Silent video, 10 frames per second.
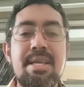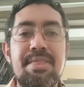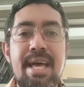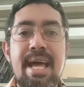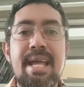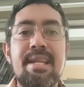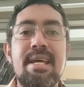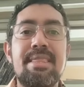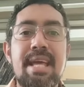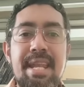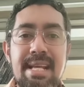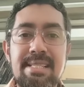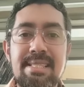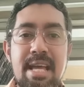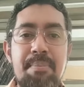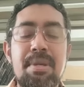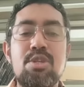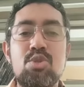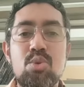then the next step is to